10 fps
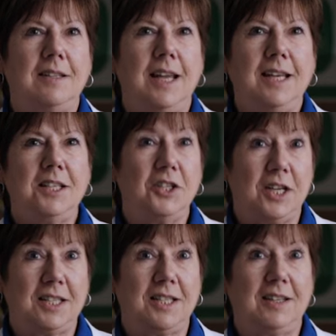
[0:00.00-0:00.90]
they
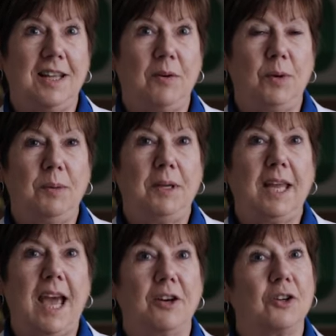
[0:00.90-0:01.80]
suggested that we be
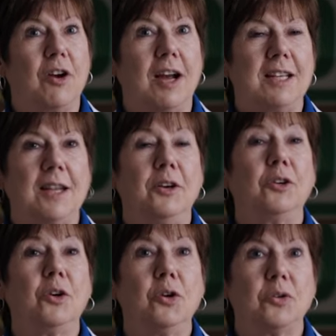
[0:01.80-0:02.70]
categorized under
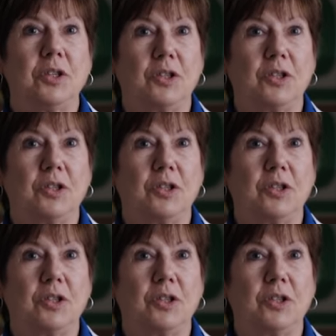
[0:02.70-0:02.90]
grocery